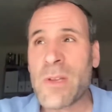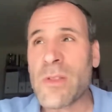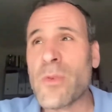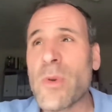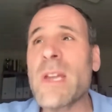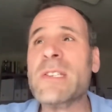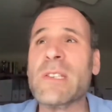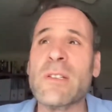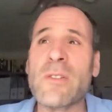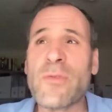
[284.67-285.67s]
the
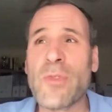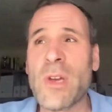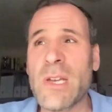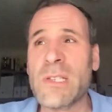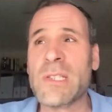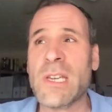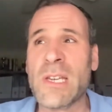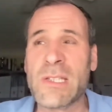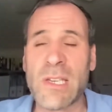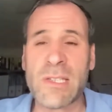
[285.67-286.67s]
reason for his
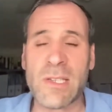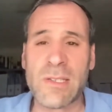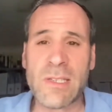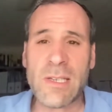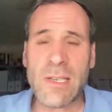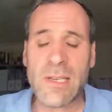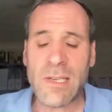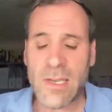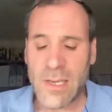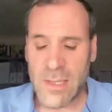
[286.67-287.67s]
existence.
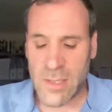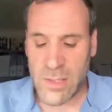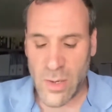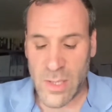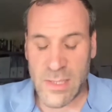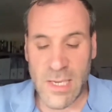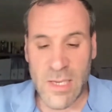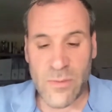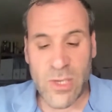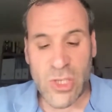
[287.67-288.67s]
And the Torah
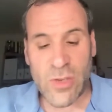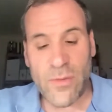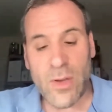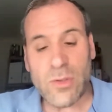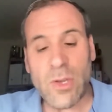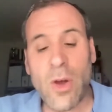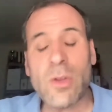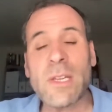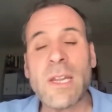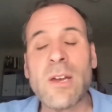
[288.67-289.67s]
says,
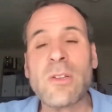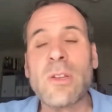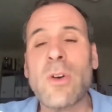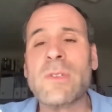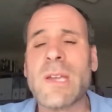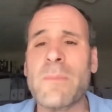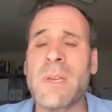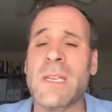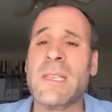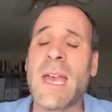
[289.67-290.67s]
"V'leshavoto l'nagdo
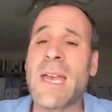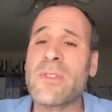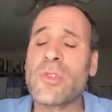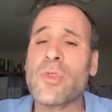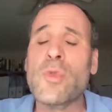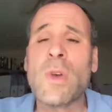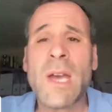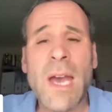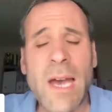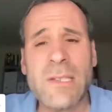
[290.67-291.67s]
tamid," and to
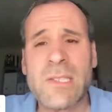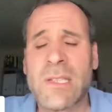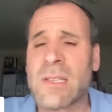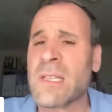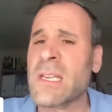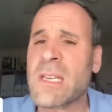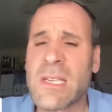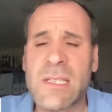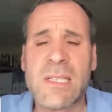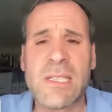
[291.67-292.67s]
constantly,
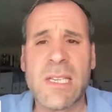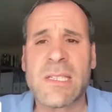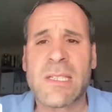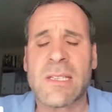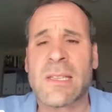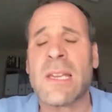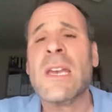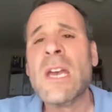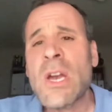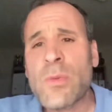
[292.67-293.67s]

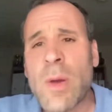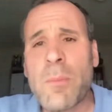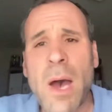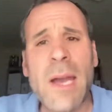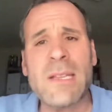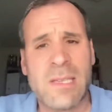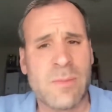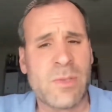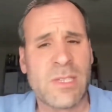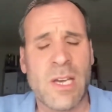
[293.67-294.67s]
consistently remind
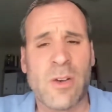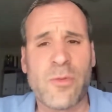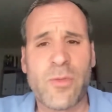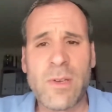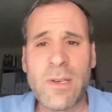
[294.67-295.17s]
himself